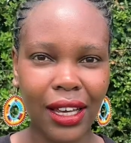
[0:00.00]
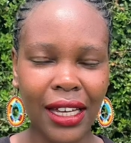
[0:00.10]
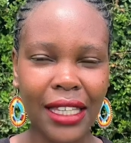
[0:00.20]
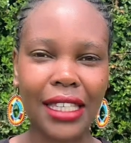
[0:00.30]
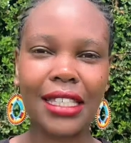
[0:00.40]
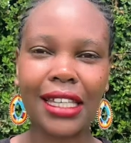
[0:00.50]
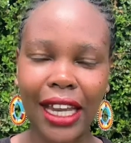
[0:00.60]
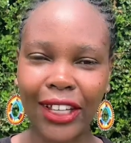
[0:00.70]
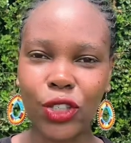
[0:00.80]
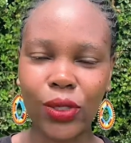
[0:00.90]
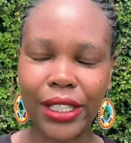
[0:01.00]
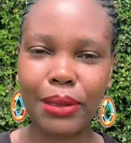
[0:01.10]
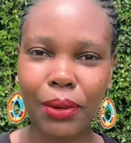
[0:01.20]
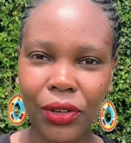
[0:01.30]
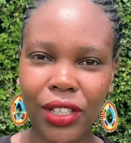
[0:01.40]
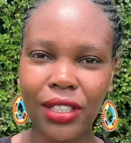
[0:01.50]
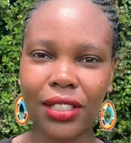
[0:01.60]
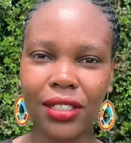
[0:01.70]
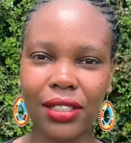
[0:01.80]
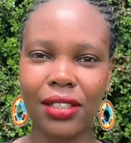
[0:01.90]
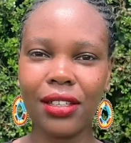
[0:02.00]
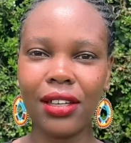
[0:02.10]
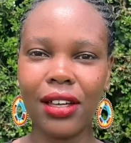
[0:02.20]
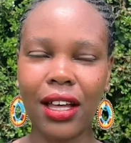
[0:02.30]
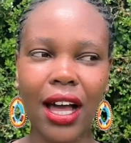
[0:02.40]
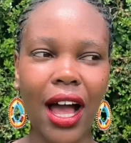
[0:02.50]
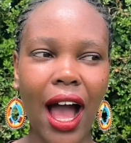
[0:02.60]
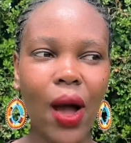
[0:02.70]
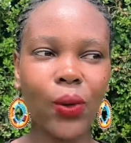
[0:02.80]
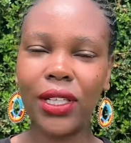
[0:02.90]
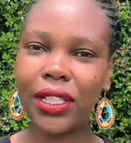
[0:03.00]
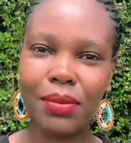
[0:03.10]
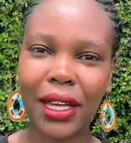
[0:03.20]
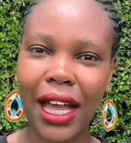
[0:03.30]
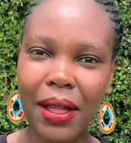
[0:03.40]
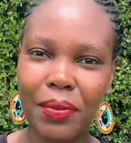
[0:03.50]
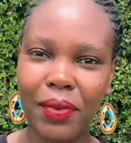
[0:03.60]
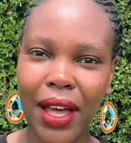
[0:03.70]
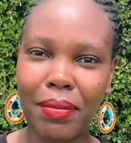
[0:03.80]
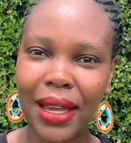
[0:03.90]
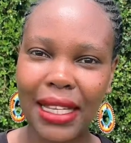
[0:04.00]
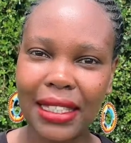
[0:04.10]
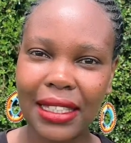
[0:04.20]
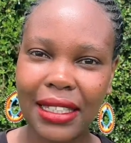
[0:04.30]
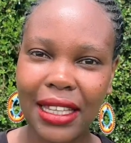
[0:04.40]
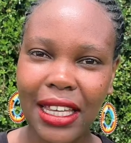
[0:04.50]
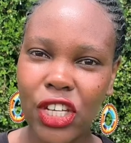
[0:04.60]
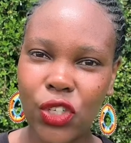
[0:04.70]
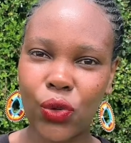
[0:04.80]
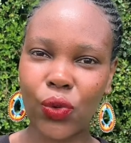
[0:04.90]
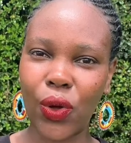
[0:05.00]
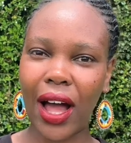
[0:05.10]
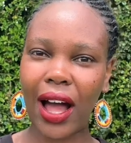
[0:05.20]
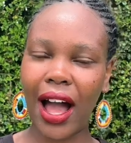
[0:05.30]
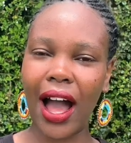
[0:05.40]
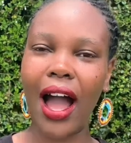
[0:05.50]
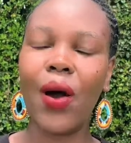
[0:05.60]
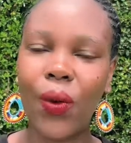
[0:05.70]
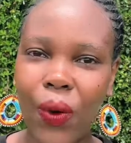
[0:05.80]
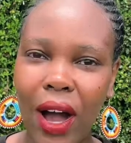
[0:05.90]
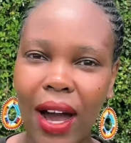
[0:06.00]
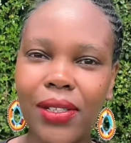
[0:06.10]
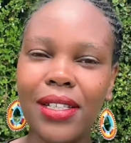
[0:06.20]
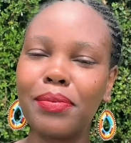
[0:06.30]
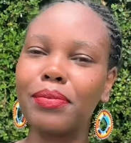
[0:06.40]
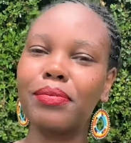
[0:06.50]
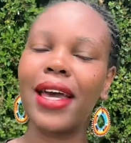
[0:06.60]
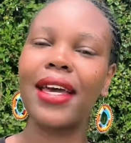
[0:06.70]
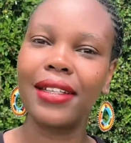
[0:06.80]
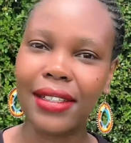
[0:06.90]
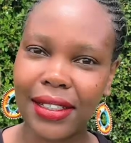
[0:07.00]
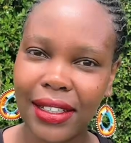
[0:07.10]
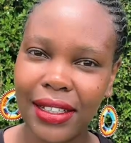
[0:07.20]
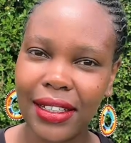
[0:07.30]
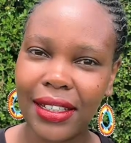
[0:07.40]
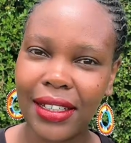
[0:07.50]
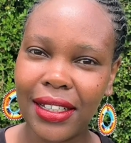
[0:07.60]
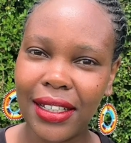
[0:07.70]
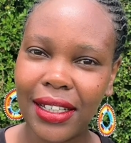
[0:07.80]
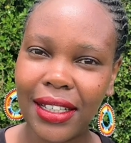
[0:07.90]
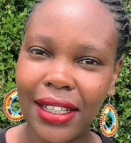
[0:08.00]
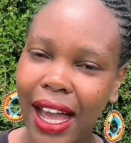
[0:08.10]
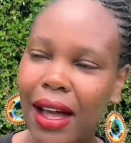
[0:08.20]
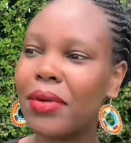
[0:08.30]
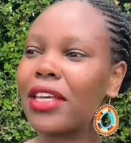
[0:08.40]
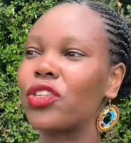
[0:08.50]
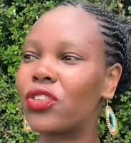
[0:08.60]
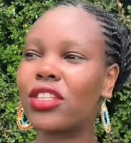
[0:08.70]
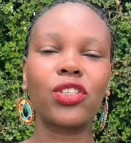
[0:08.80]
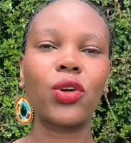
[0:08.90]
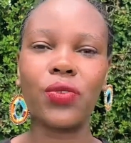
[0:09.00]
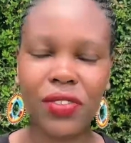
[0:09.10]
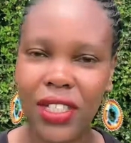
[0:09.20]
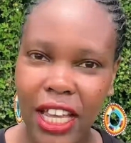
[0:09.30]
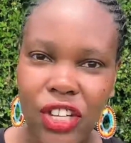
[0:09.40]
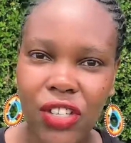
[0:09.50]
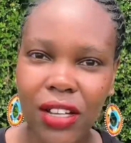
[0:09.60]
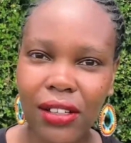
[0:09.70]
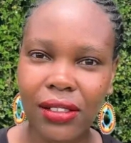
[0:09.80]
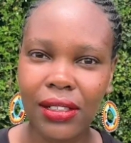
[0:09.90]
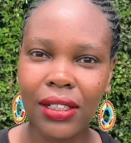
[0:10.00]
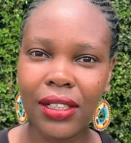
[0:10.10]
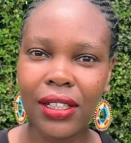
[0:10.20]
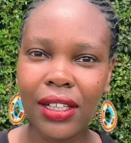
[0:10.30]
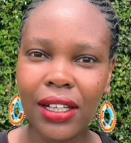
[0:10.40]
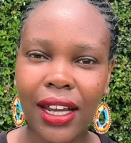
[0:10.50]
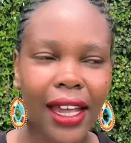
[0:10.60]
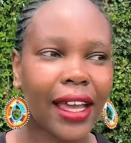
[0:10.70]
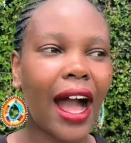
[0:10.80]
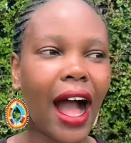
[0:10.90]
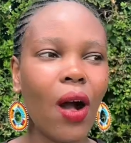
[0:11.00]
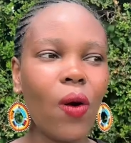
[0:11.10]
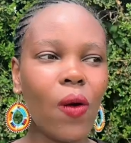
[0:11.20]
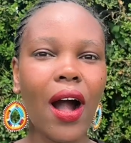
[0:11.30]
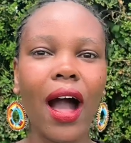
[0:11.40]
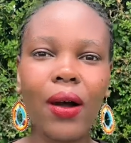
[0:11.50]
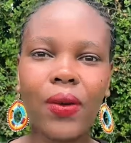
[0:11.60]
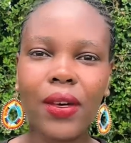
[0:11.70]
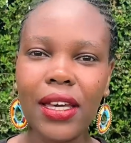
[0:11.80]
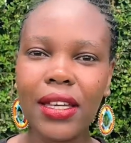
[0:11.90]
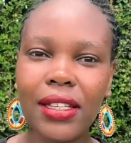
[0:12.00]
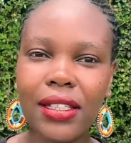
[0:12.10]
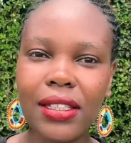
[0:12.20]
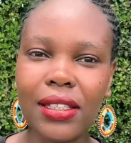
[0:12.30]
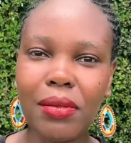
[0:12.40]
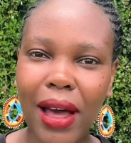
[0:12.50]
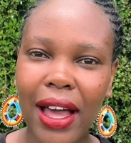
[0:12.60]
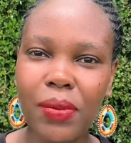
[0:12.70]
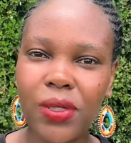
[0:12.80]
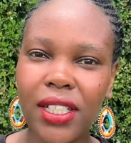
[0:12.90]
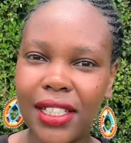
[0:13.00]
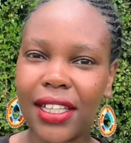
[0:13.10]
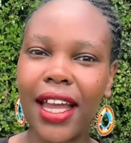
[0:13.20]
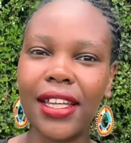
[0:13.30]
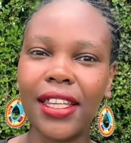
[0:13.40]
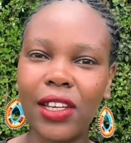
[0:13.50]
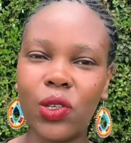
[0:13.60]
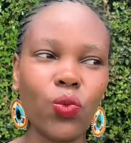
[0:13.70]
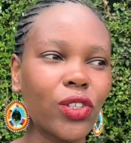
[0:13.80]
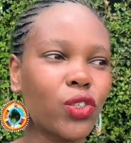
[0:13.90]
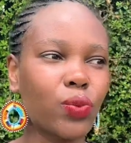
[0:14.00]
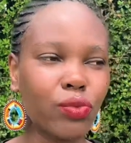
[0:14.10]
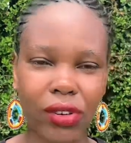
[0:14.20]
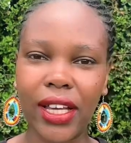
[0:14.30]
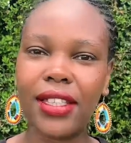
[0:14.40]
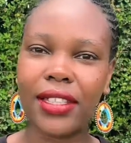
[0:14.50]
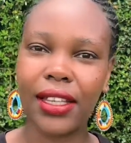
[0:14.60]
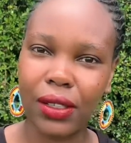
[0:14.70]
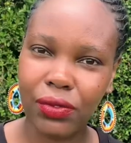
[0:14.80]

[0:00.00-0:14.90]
this is a natural experience. How did it become a men's issue? How did men come into this conversation? Like how is my body deciding that it wants to break itself